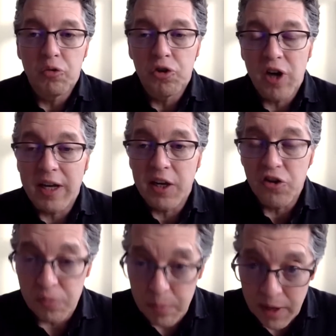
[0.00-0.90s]
to Jackie
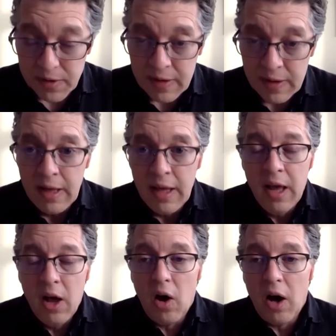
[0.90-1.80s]
Schmidt.
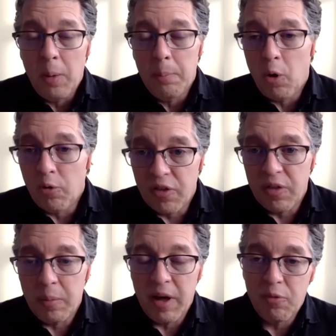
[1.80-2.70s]
Uh, both of
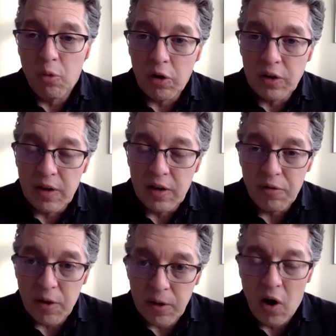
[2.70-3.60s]
them have worked uh,
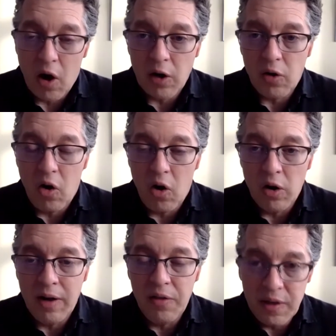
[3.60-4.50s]
very hard
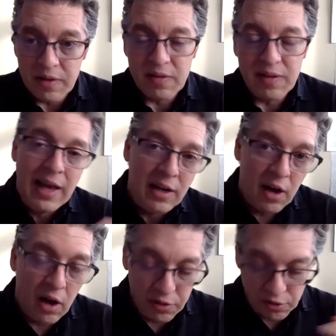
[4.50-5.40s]
on this and
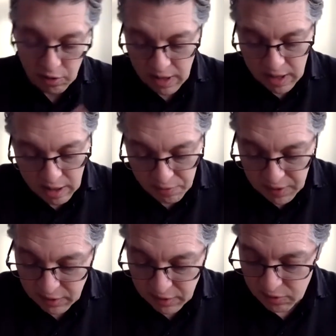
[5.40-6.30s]
other
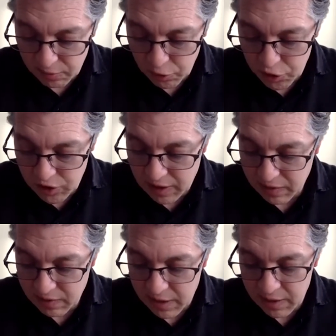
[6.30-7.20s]
events for Judaic
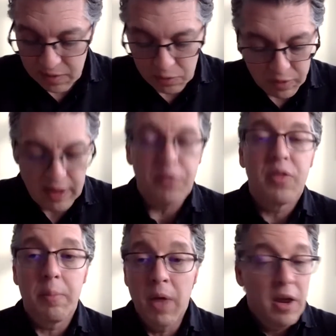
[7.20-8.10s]
studies. And without
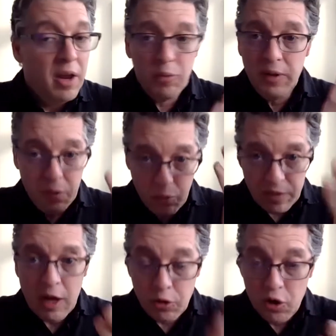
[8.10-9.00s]
them, really
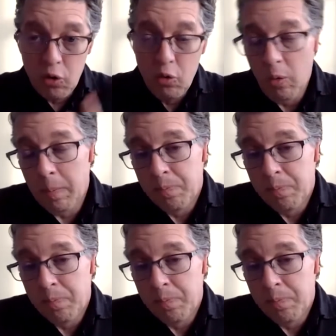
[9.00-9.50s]
without you,